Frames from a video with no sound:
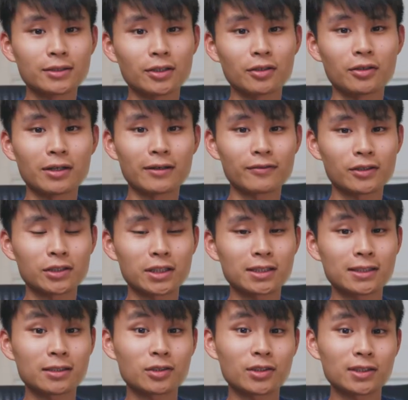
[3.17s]
So if you're
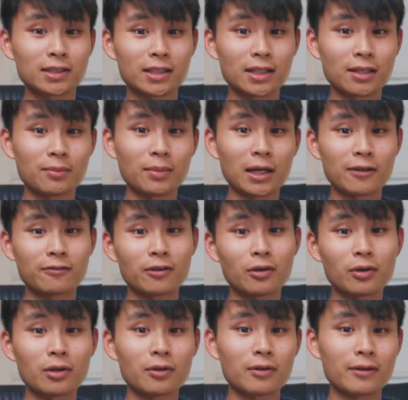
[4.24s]
just interested in my
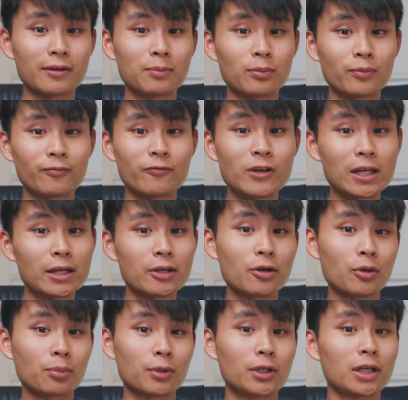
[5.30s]
photo and
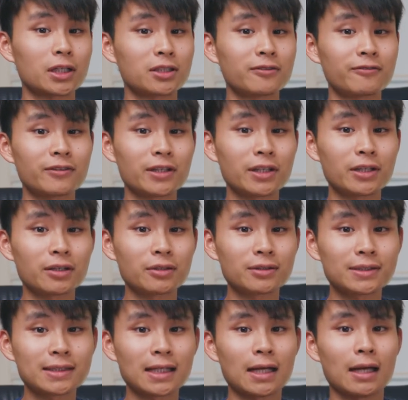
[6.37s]
video production
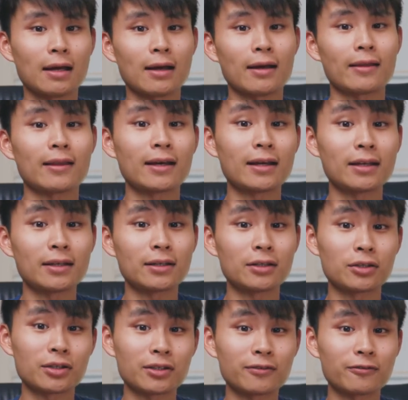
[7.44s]
videos,
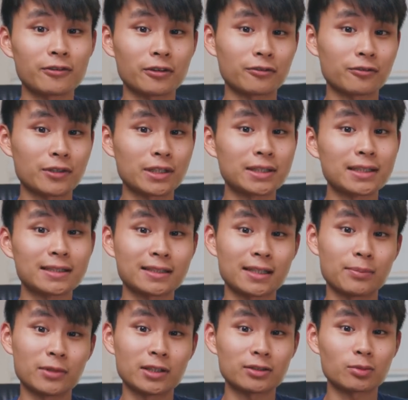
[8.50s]
then you can feel free to
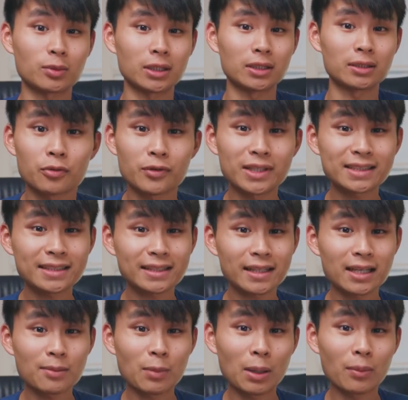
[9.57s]
skip this one.
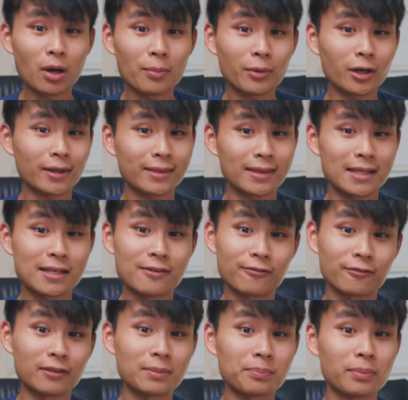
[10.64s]
Recently, my mom got the
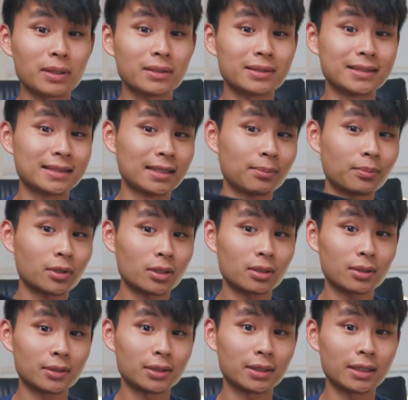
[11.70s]
flip belt
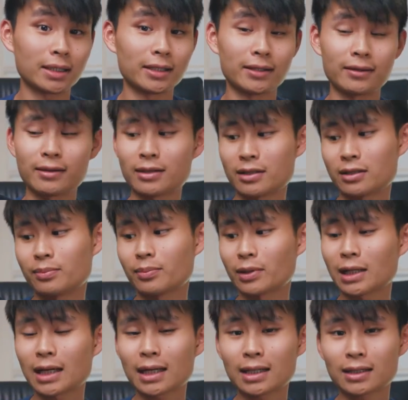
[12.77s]
zipper in the
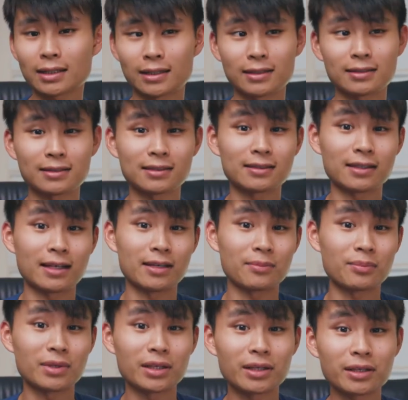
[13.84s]
black, and this is a
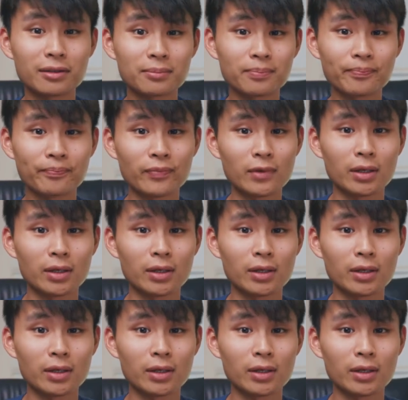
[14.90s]
medium.